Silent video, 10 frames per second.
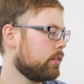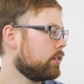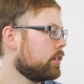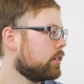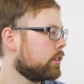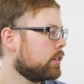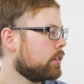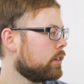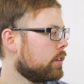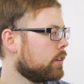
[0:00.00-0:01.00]

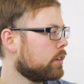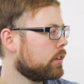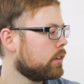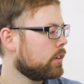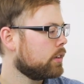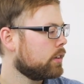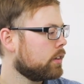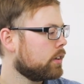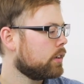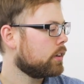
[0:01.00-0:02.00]
No words are spoken by the person on screen.